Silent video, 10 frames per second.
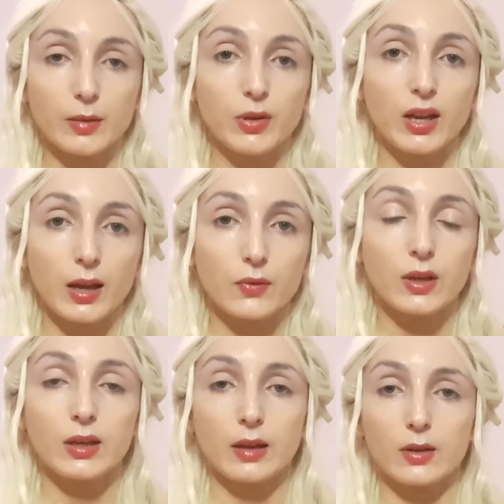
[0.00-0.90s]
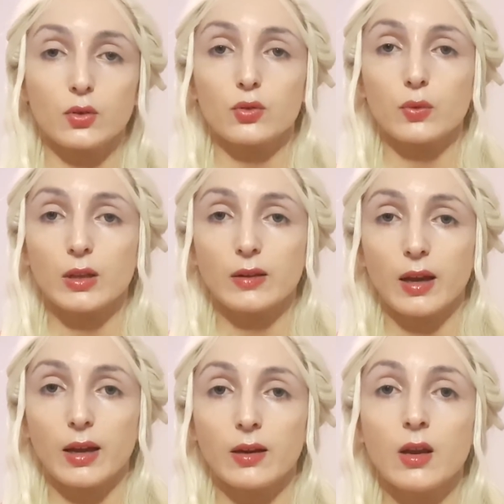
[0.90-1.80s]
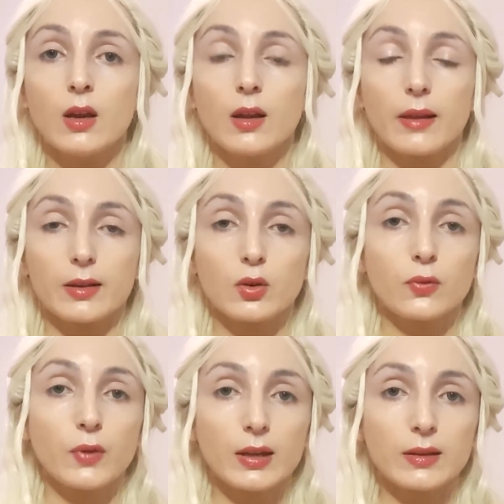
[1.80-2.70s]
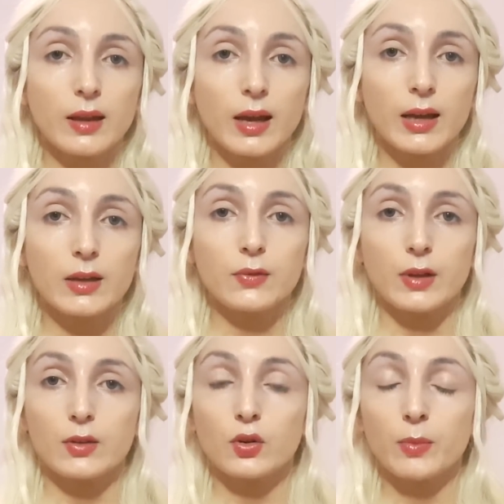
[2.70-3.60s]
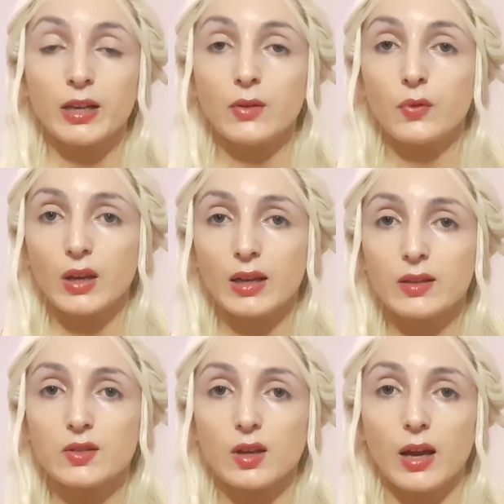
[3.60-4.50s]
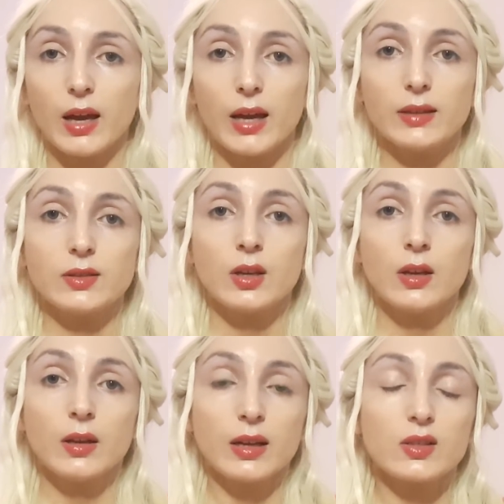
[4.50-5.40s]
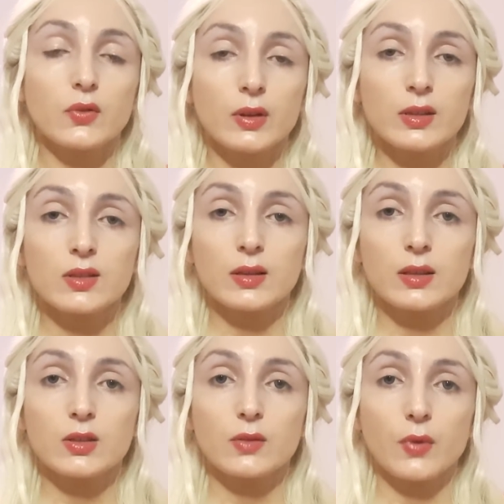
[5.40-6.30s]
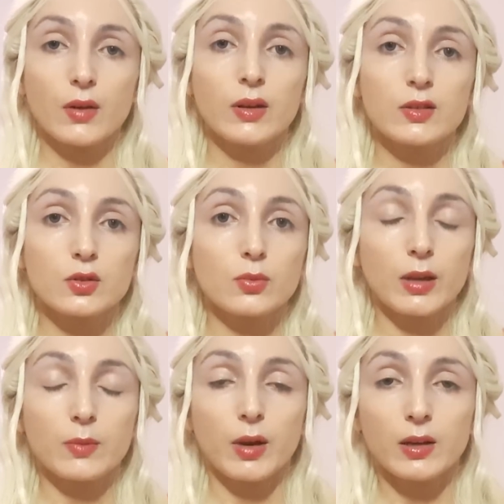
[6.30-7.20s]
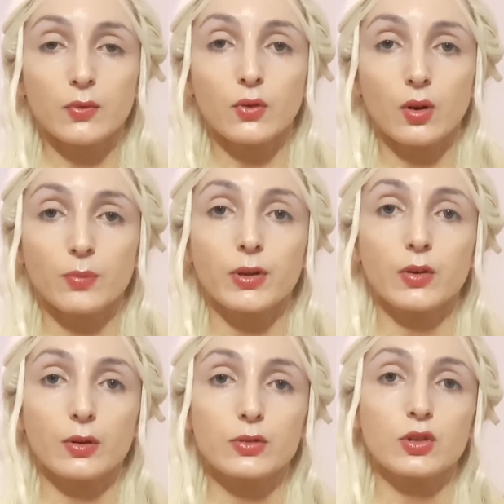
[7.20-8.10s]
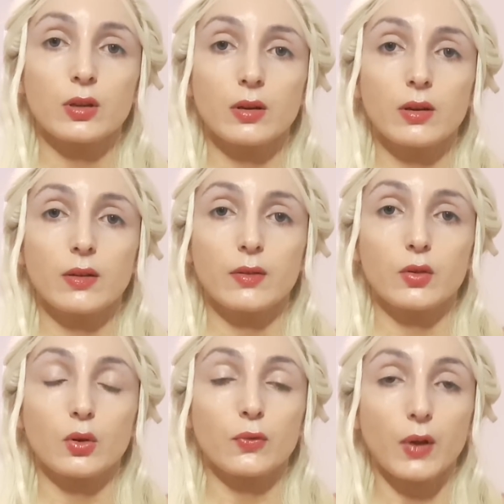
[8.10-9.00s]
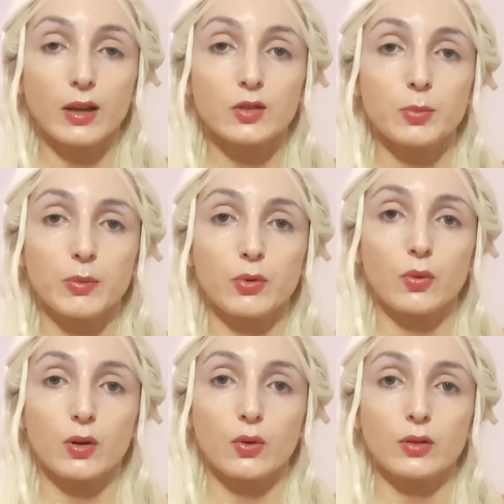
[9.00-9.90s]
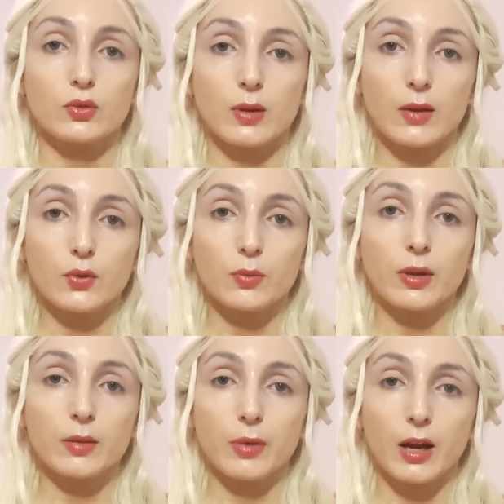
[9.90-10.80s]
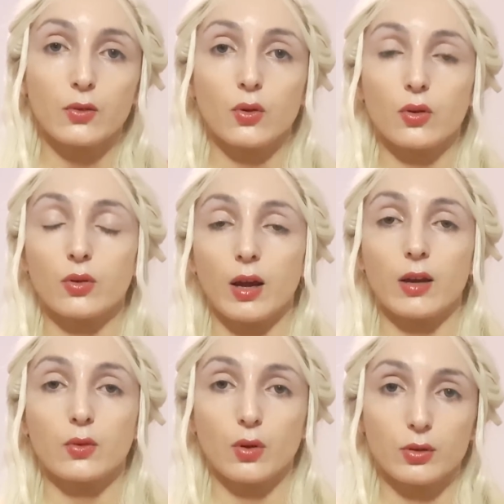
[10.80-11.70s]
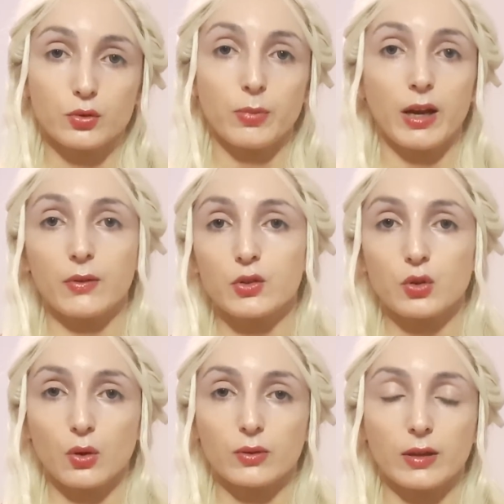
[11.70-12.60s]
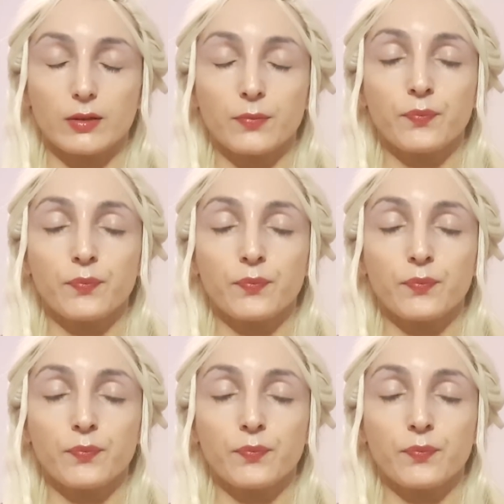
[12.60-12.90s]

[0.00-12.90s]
be having, like your Twitter, like your FetLife, like your ManyVids, and it's a fetish that is very easy to make money from because your fans, people who are going to love your belly button, are going to buy this content.